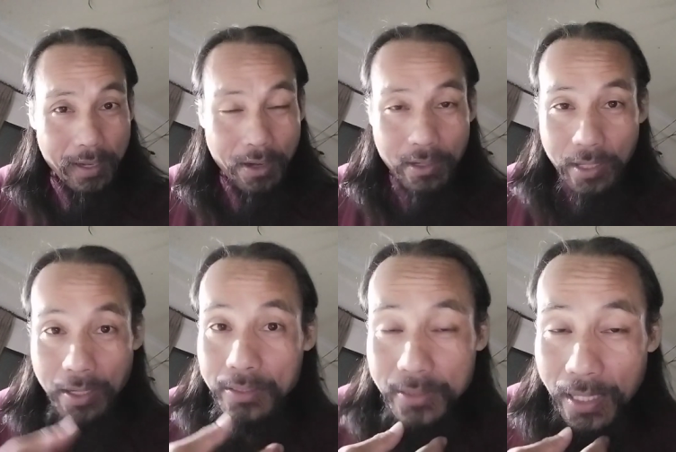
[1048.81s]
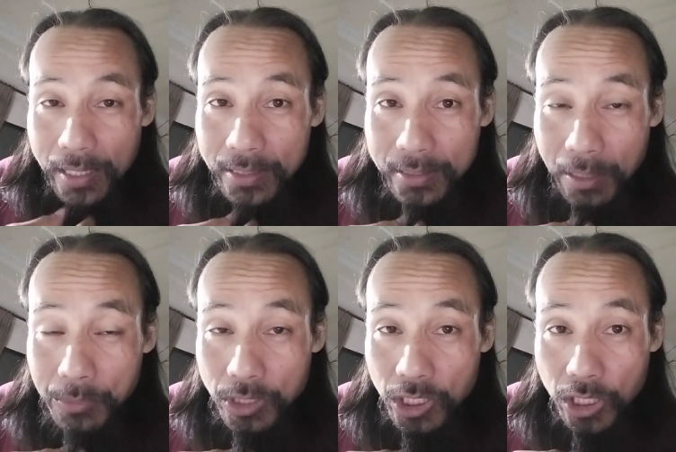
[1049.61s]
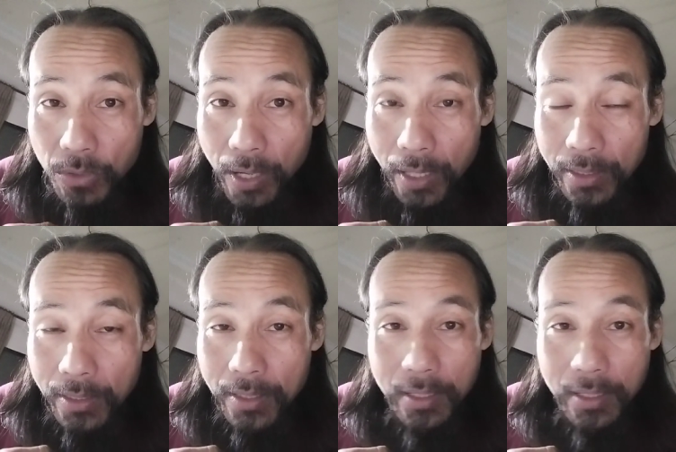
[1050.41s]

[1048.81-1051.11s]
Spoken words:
Okay, Celine Tam Shikwan.